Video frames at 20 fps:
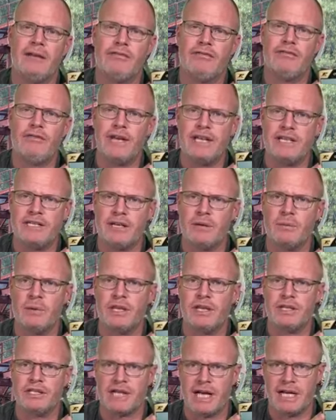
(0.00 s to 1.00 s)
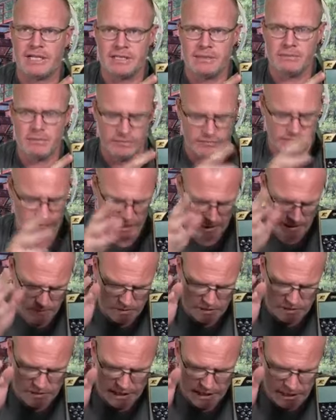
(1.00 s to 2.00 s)
feature with adjustable
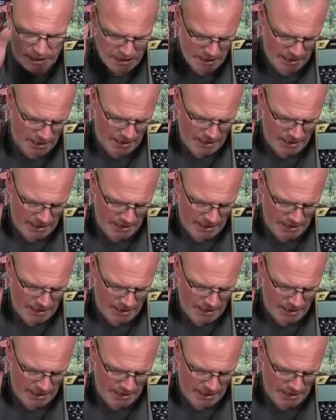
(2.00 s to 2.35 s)
frequency.